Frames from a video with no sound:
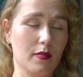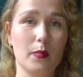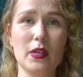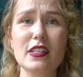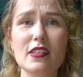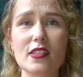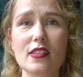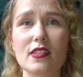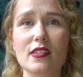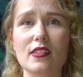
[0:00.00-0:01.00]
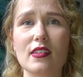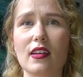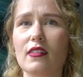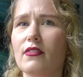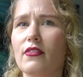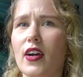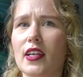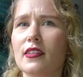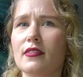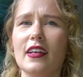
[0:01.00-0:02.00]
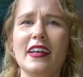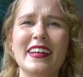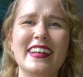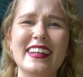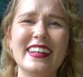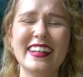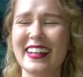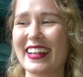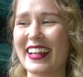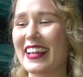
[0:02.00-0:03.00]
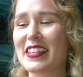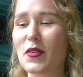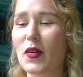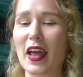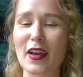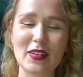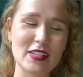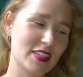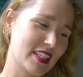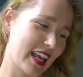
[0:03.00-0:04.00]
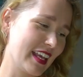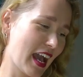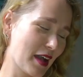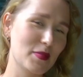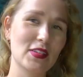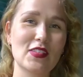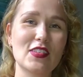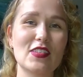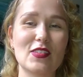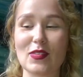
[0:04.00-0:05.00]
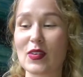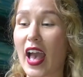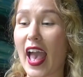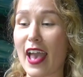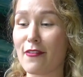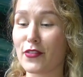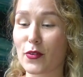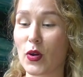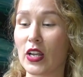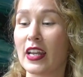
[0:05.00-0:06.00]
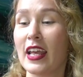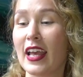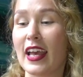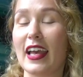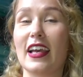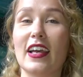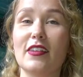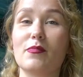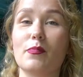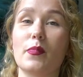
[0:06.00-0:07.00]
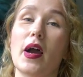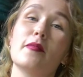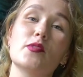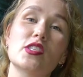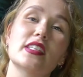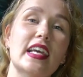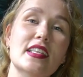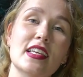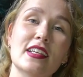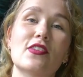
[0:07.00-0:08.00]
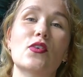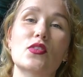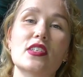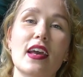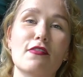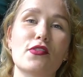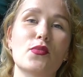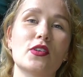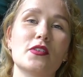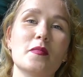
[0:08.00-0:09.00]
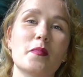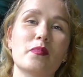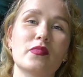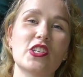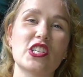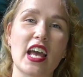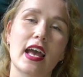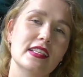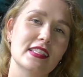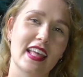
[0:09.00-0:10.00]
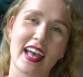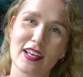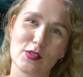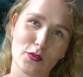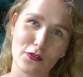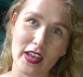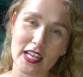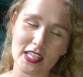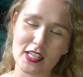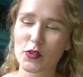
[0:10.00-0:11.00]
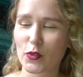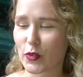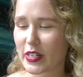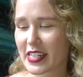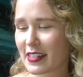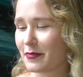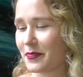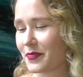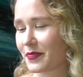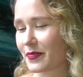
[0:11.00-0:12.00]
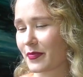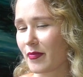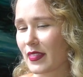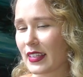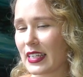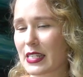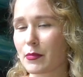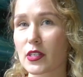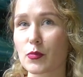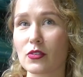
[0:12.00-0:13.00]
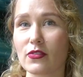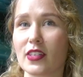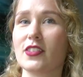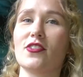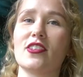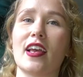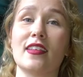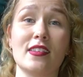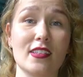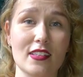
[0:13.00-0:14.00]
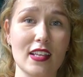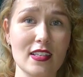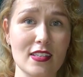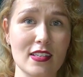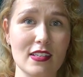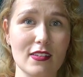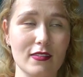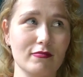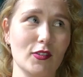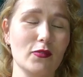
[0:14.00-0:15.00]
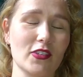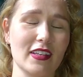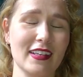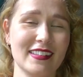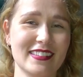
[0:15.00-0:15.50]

But it's fine. Is all I want to say. It happens to everyone. I'm just guessing not everyone shares their sort of failure stories. It's much more fun to share the successes, obviously.